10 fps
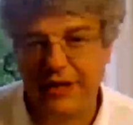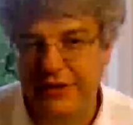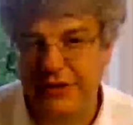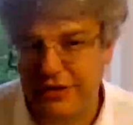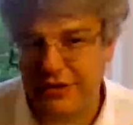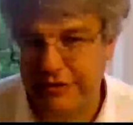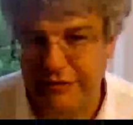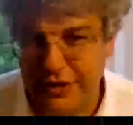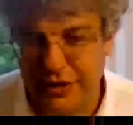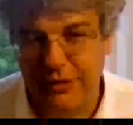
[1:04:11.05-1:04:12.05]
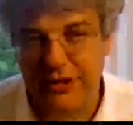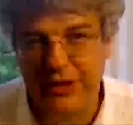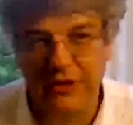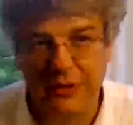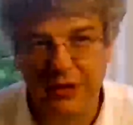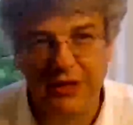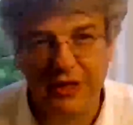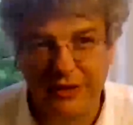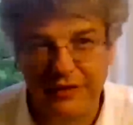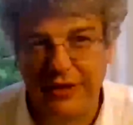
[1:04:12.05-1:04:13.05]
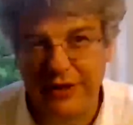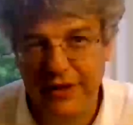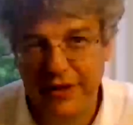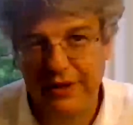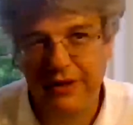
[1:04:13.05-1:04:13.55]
And that's just not feasible economically, I think.